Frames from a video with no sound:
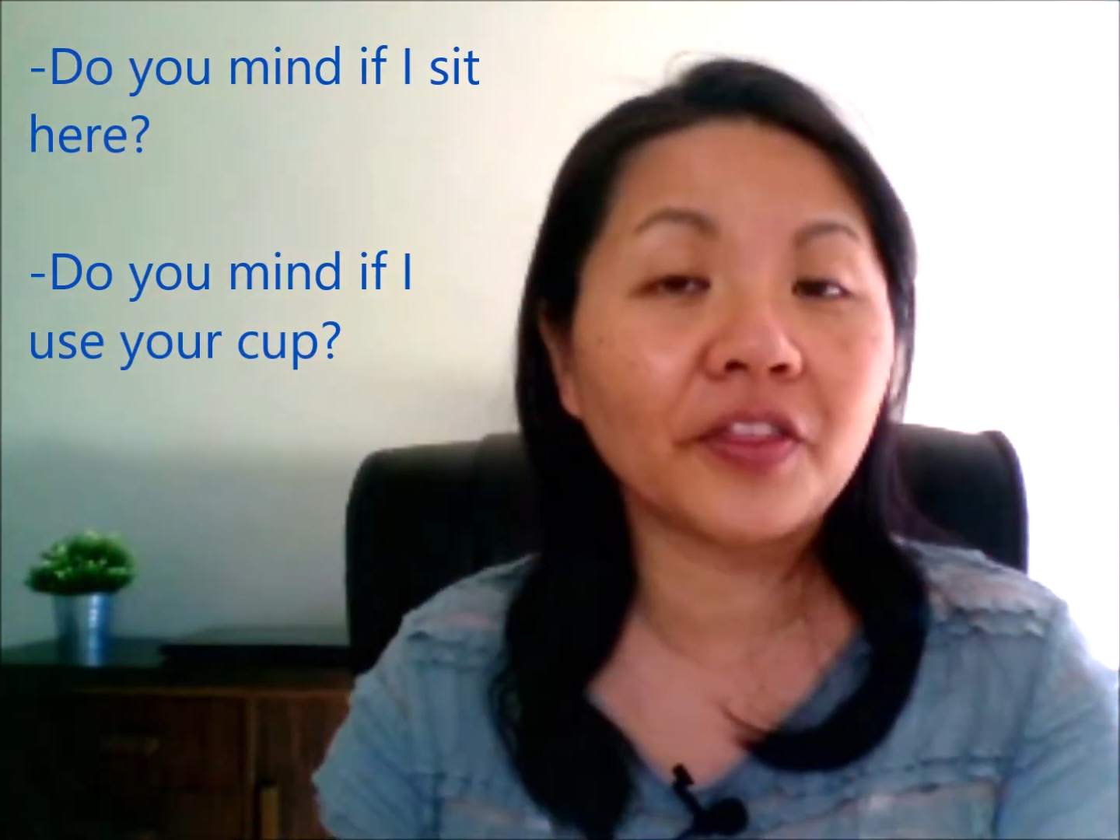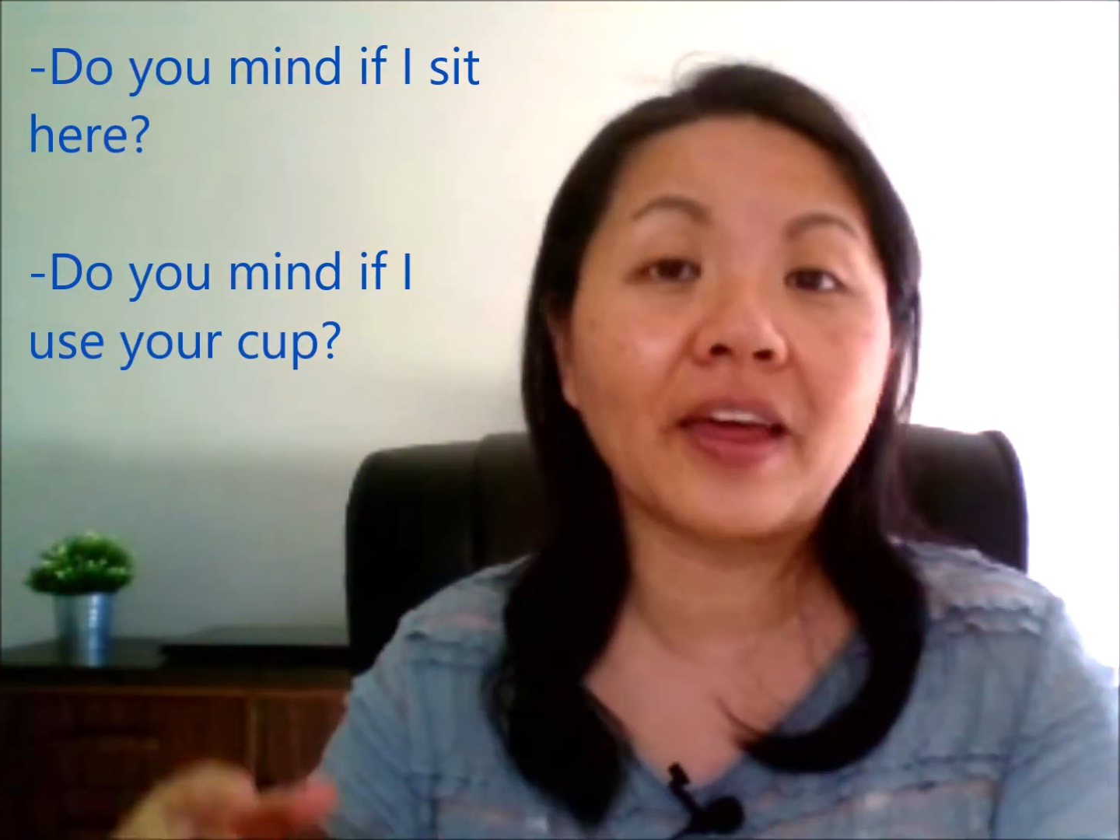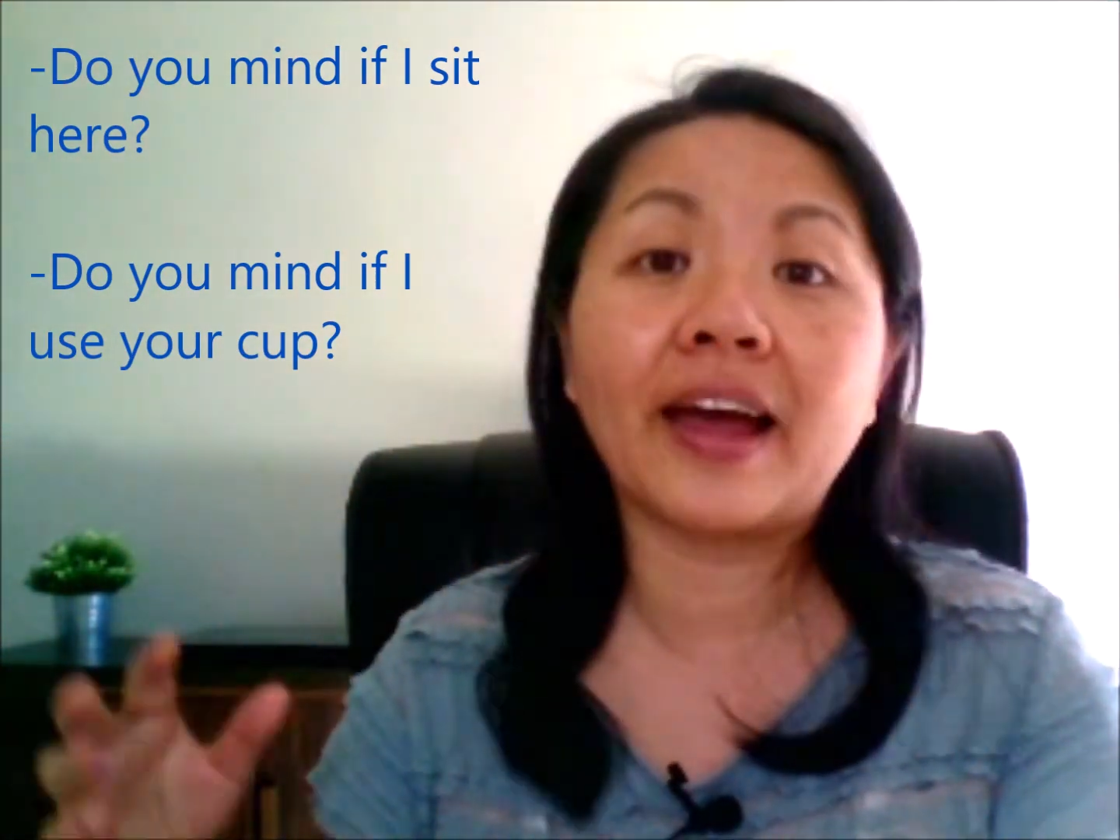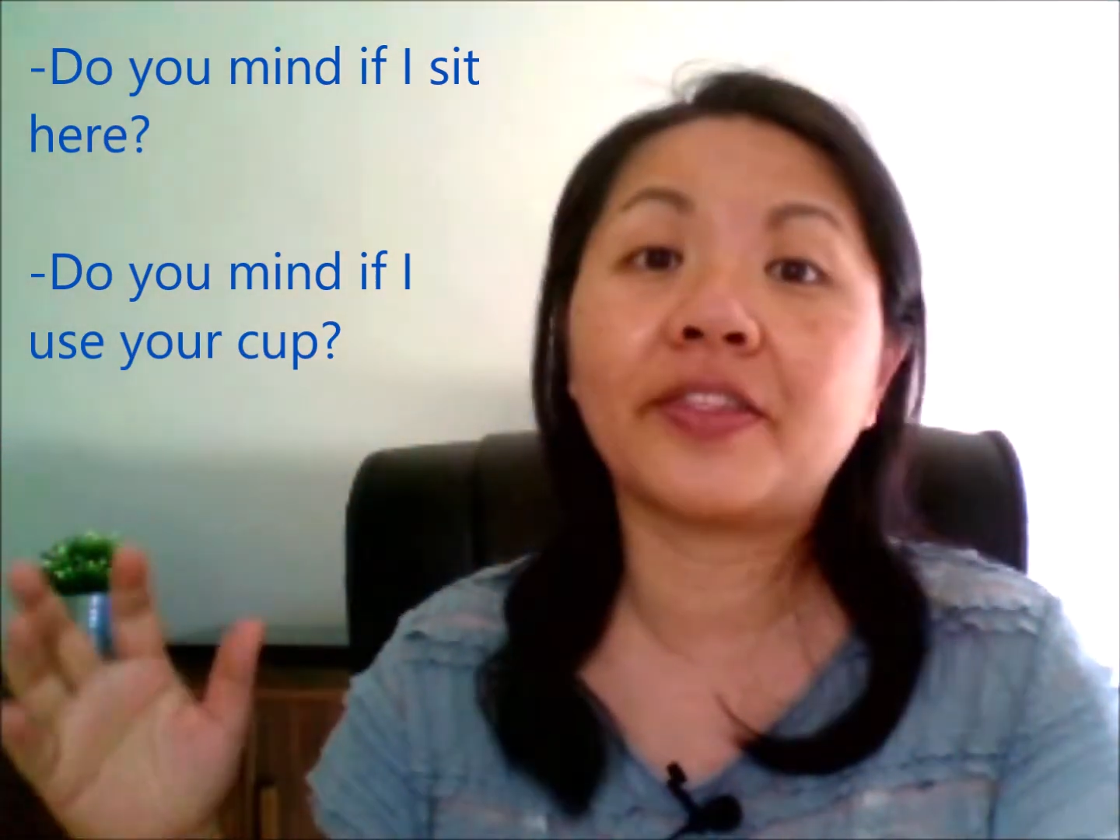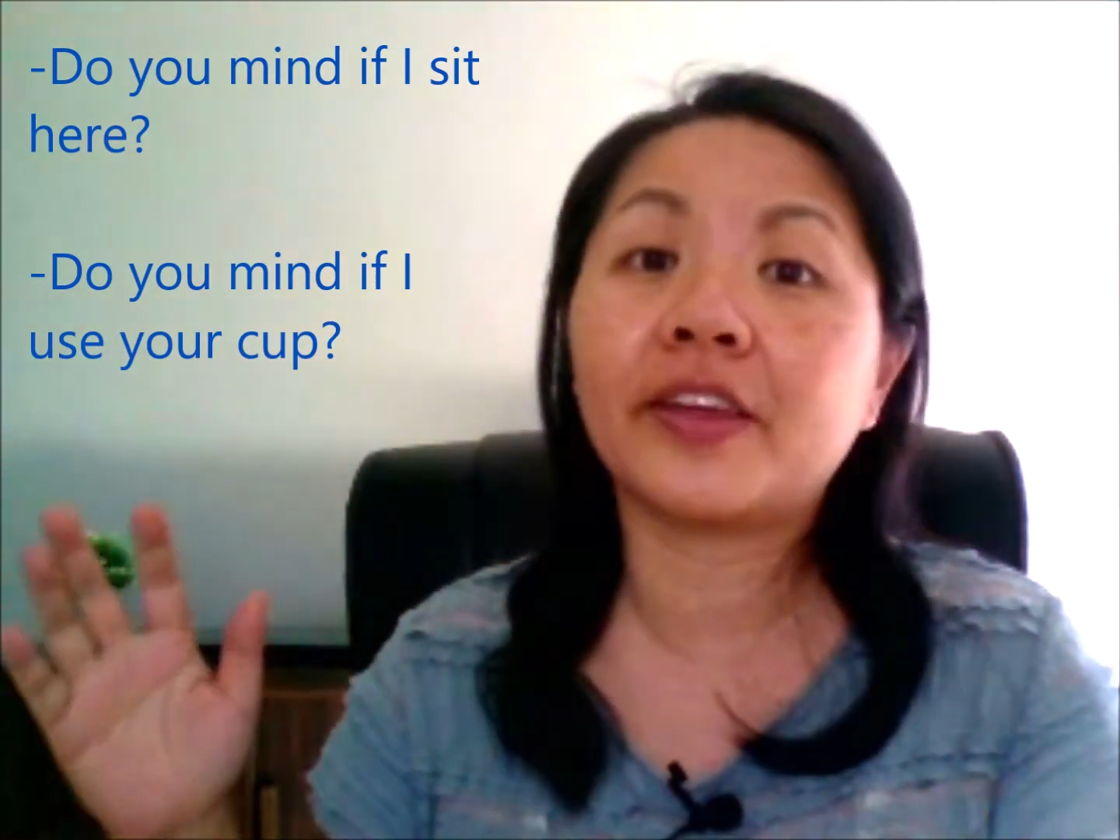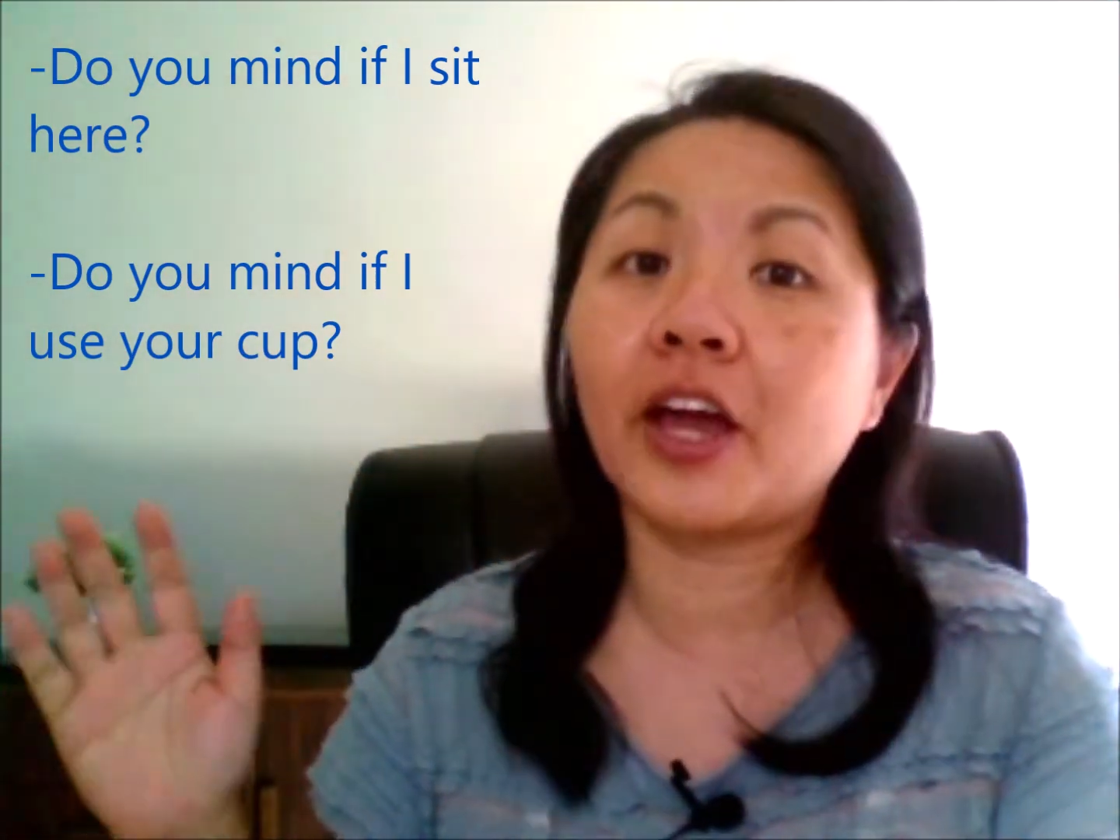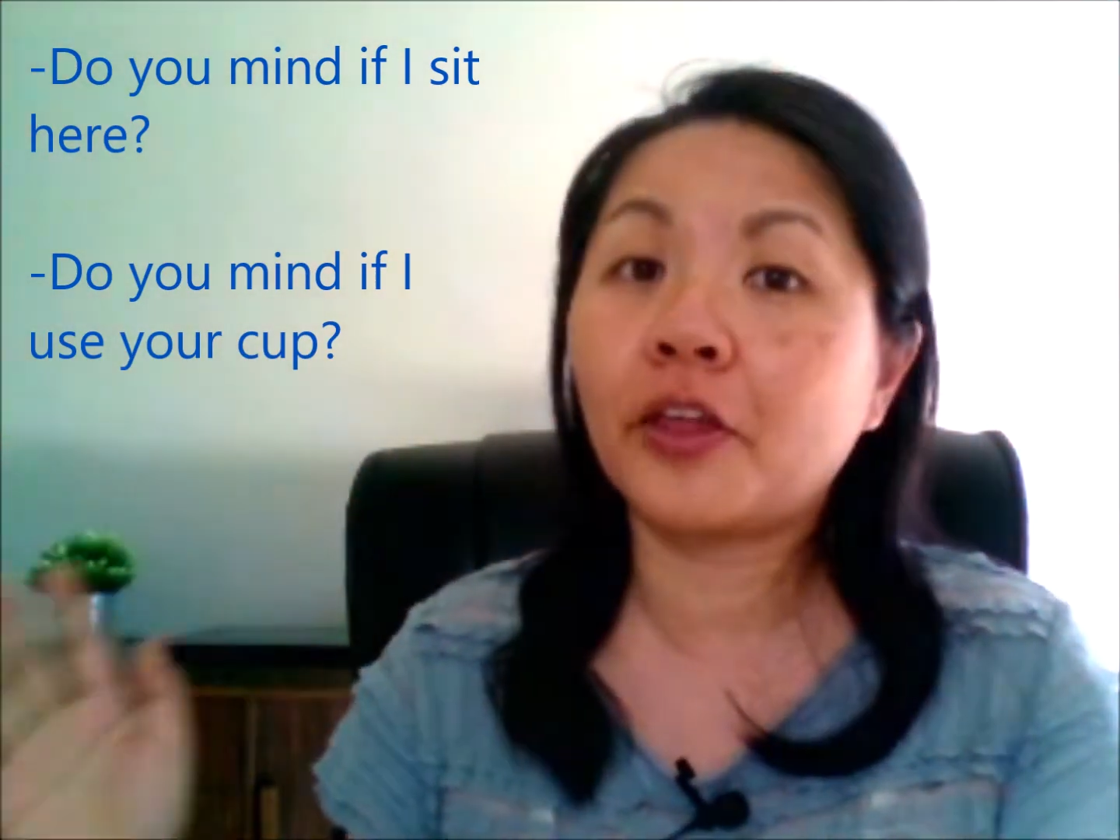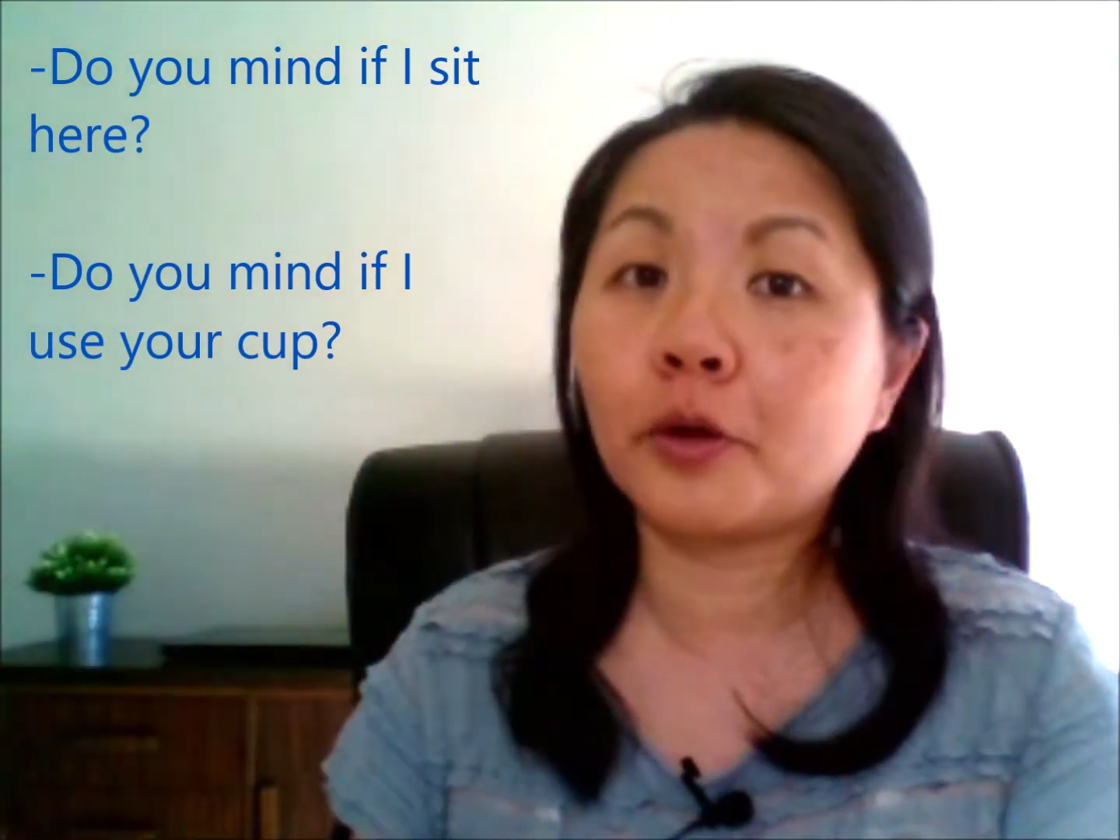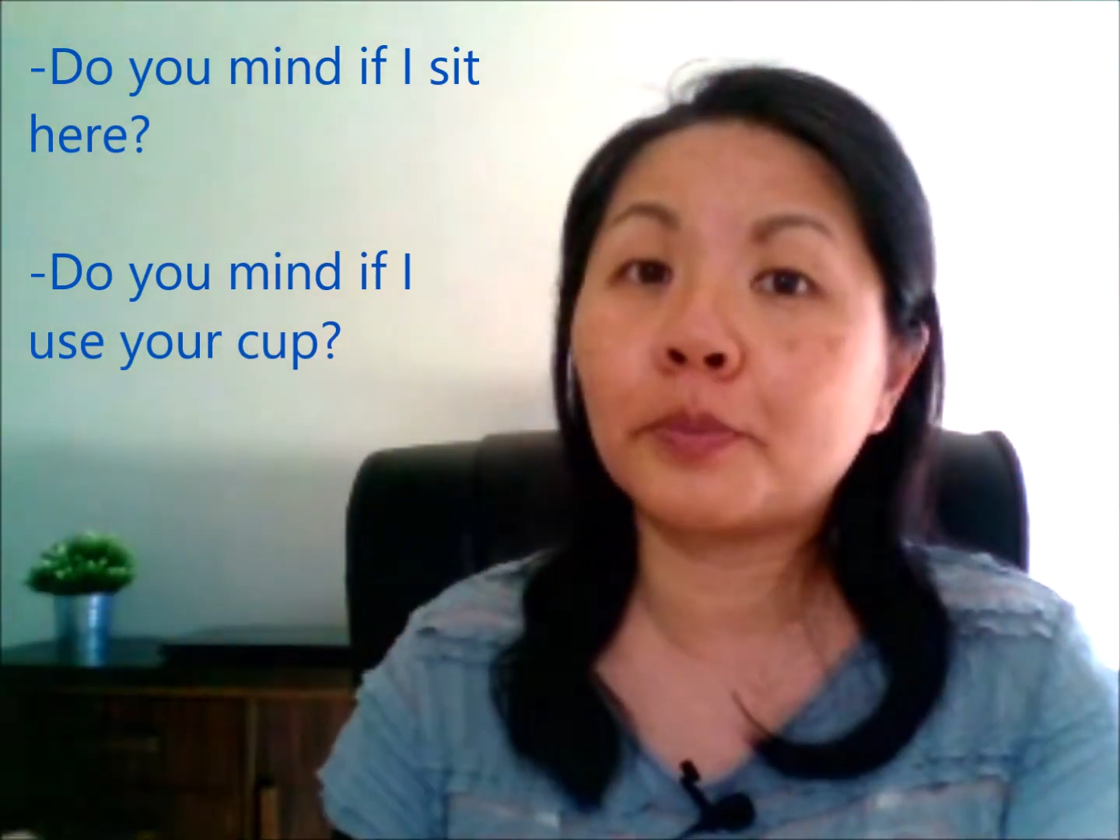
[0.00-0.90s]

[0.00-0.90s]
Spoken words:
that the other